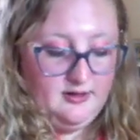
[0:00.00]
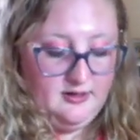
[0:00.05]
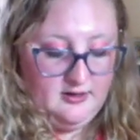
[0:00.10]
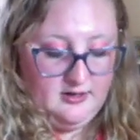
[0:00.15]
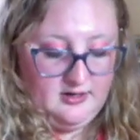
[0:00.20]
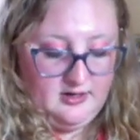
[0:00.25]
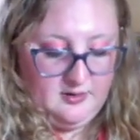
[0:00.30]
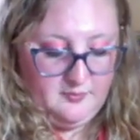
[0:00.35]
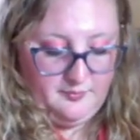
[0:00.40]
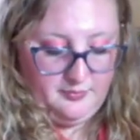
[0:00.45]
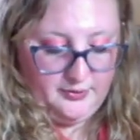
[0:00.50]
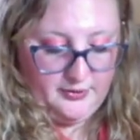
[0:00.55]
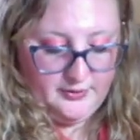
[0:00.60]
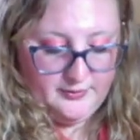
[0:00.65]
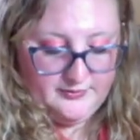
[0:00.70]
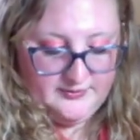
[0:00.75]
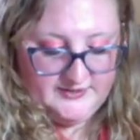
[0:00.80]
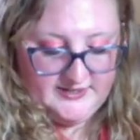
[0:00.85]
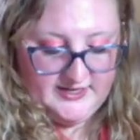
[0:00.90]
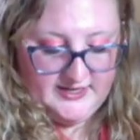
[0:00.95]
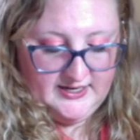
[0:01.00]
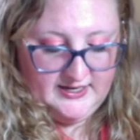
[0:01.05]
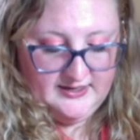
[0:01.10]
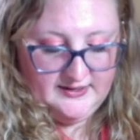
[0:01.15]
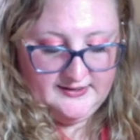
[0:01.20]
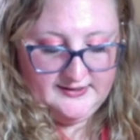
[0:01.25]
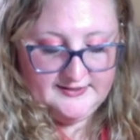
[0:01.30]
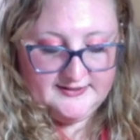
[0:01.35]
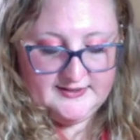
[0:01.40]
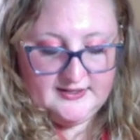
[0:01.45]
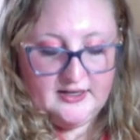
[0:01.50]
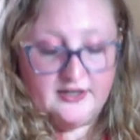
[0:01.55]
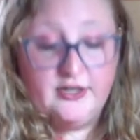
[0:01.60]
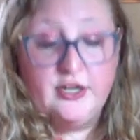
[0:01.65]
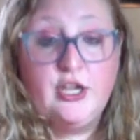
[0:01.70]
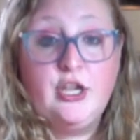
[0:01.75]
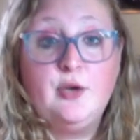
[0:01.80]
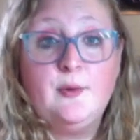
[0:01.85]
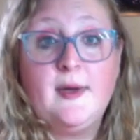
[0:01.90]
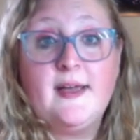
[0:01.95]
Knit Pro Zings on a
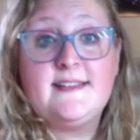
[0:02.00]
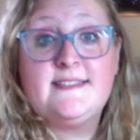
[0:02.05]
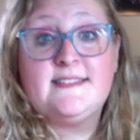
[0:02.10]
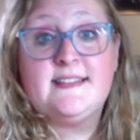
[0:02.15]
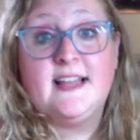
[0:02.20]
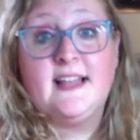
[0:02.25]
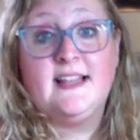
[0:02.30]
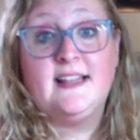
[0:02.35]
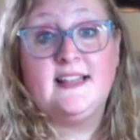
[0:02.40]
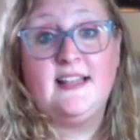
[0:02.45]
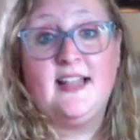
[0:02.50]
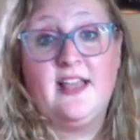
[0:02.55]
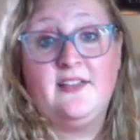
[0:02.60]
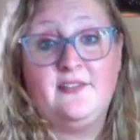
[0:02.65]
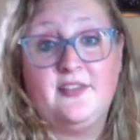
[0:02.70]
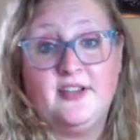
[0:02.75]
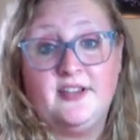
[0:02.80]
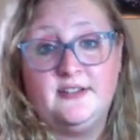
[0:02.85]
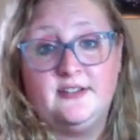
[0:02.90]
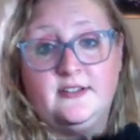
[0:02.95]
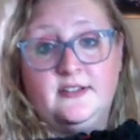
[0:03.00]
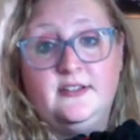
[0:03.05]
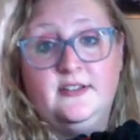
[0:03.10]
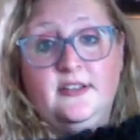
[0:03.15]
US 11.